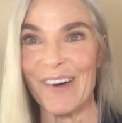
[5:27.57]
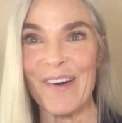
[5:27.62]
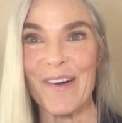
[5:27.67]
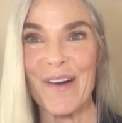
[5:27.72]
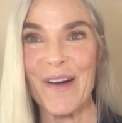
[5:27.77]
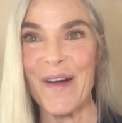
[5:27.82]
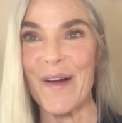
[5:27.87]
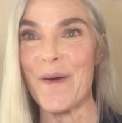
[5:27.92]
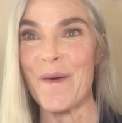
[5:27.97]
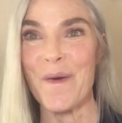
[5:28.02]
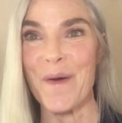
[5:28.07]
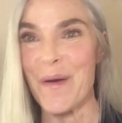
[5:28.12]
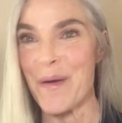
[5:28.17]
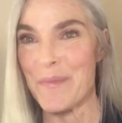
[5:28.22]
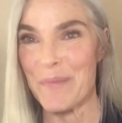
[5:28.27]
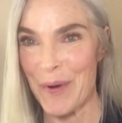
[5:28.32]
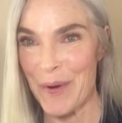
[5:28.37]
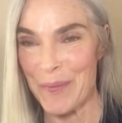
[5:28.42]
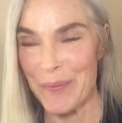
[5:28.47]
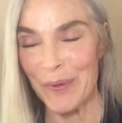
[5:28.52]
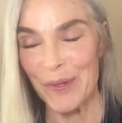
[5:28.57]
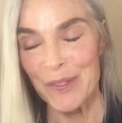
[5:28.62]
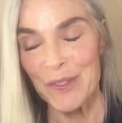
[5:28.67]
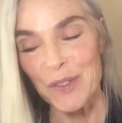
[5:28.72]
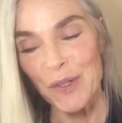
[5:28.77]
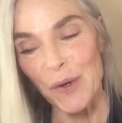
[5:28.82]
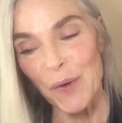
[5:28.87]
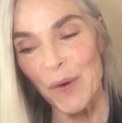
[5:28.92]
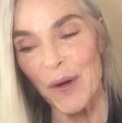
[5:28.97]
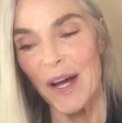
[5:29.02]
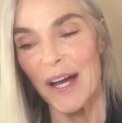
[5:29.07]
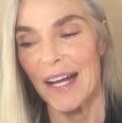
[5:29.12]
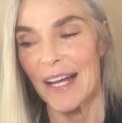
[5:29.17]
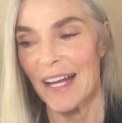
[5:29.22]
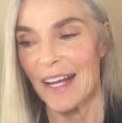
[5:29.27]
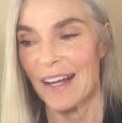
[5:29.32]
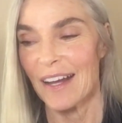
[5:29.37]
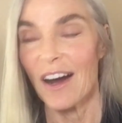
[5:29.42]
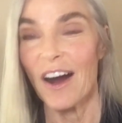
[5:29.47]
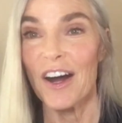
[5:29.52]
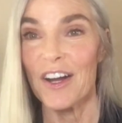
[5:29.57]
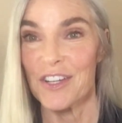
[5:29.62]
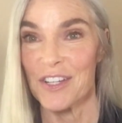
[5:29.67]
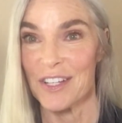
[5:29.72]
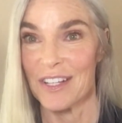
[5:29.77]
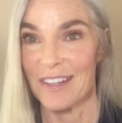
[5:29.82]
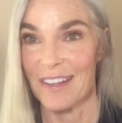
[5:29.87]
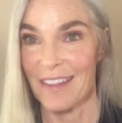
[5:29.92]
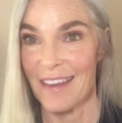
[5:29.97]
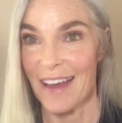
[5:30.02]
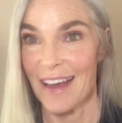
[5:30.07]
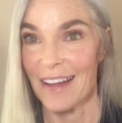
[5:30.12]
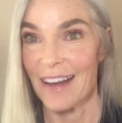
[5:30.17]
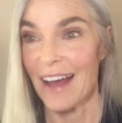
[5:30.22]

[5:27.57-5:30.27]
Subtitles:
or purple. So caution to that.